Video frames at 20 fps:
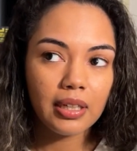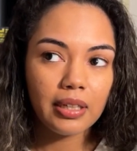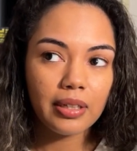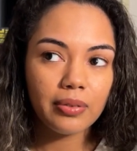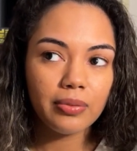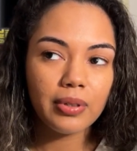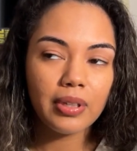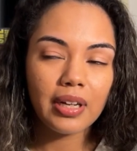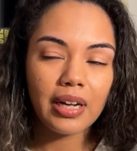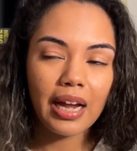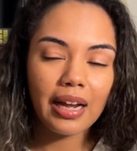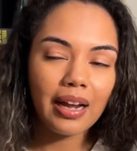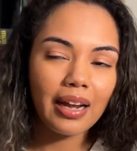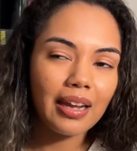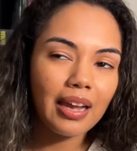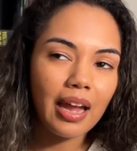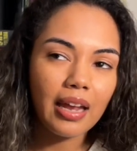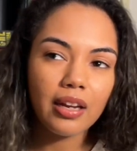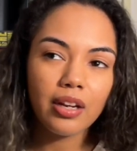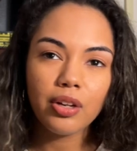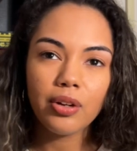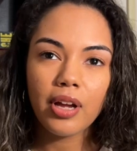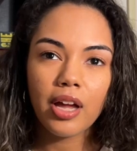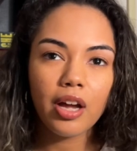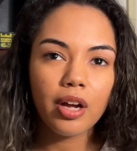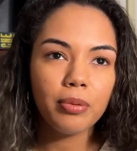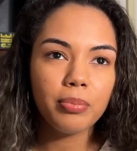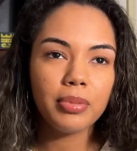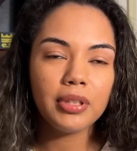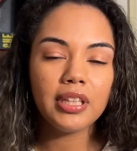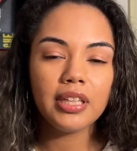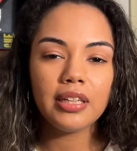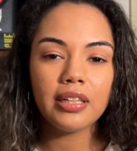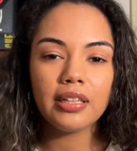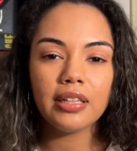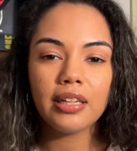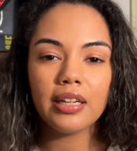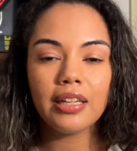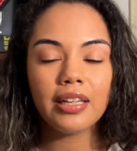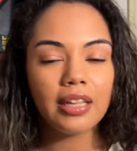Well, I kind of know how, but then
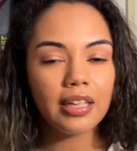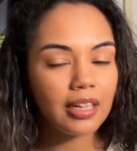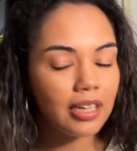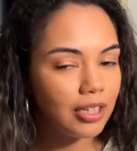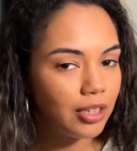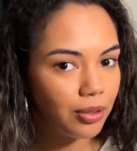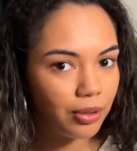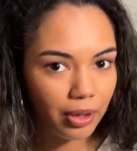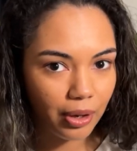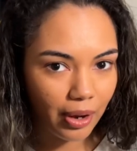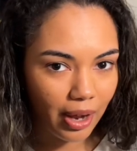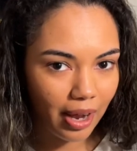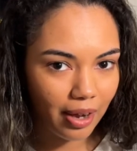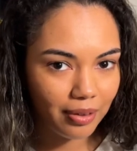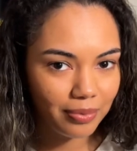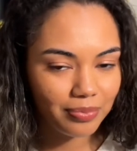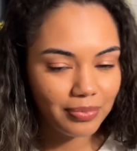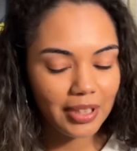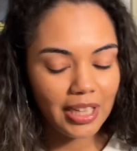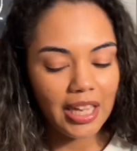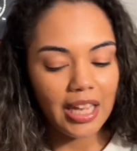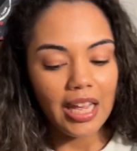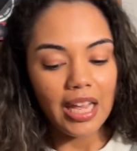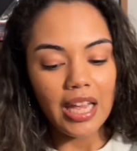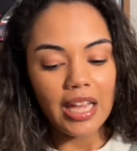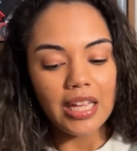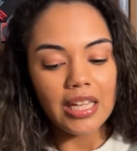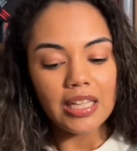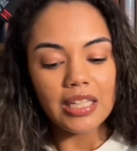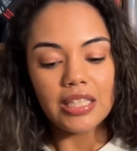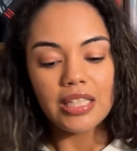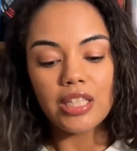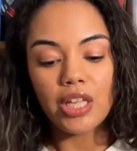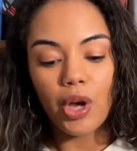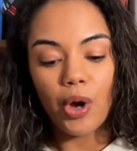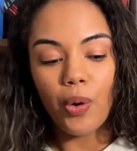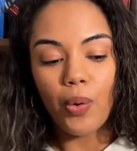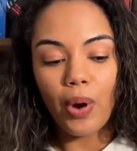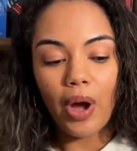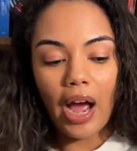again, I don't know how.
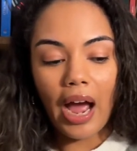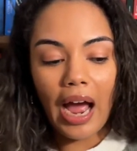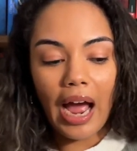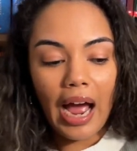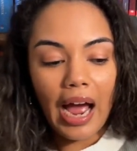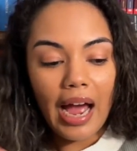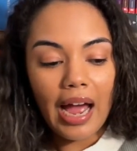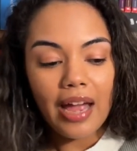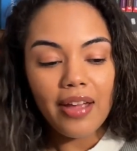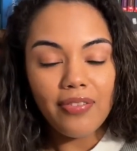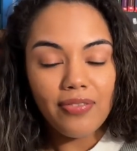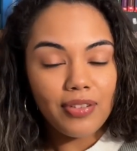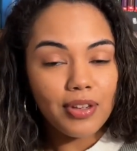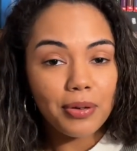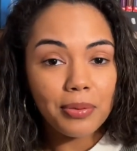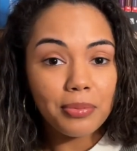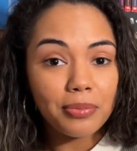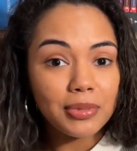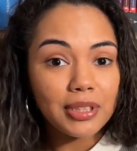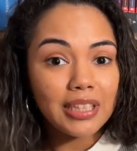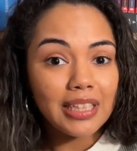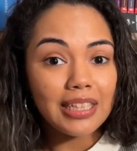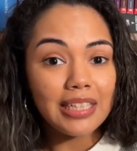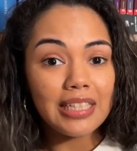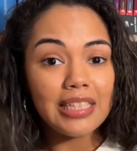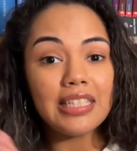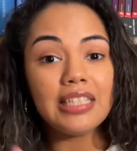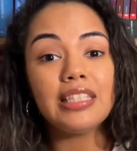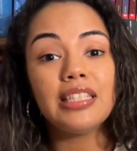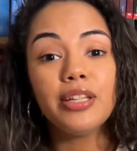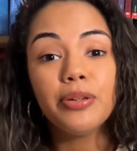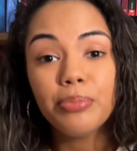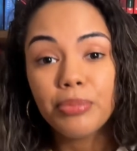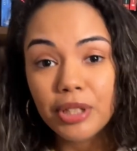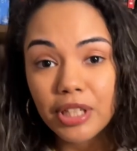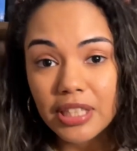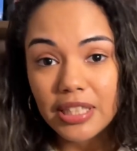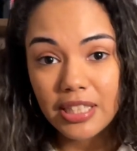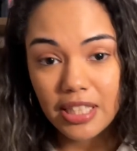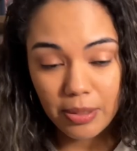So I filmed a
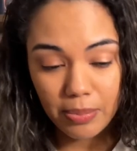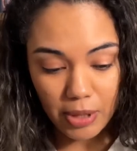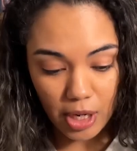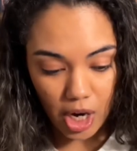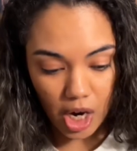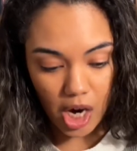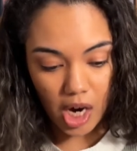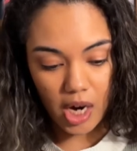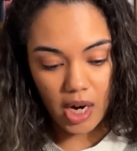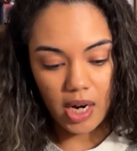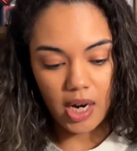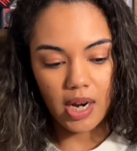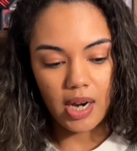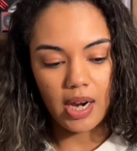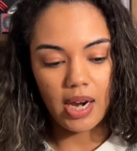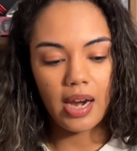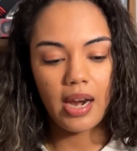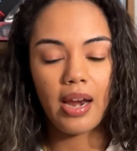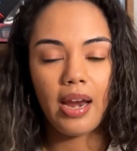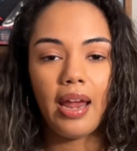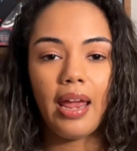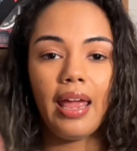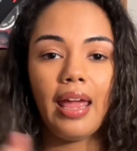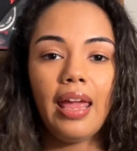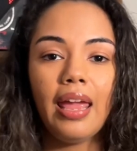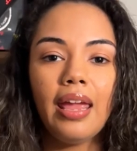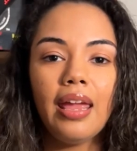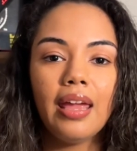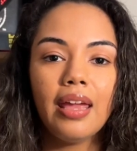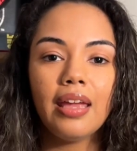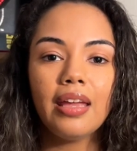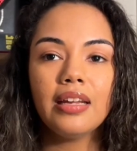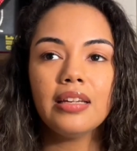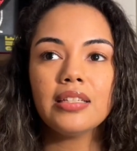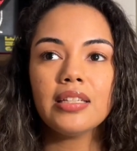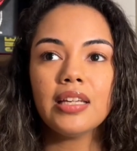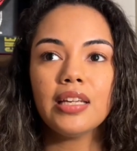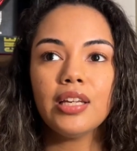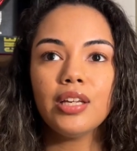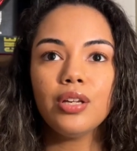December TBR, and
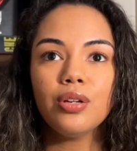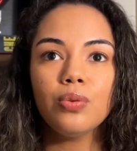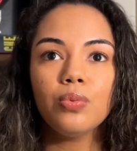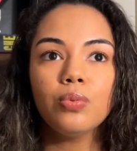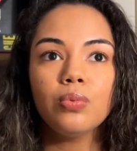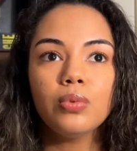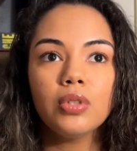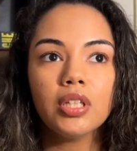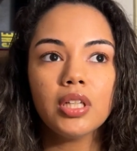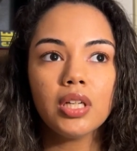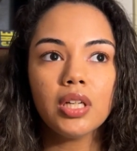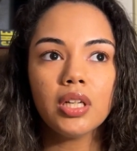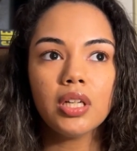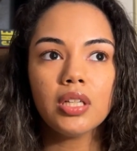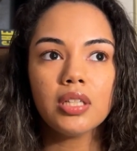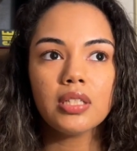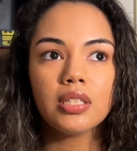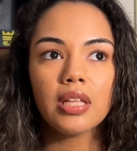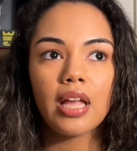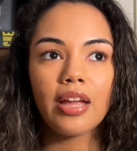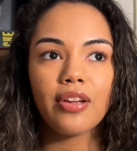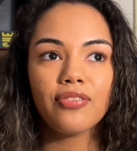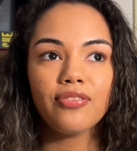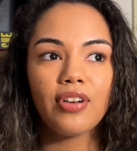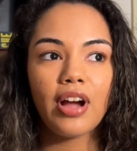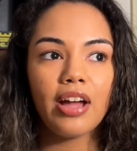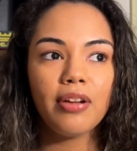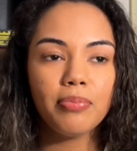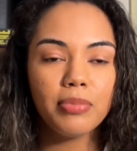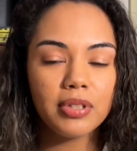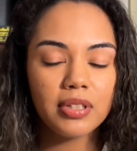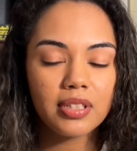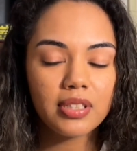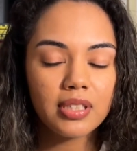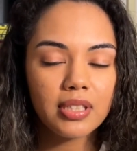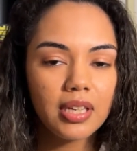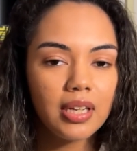it was like 5 books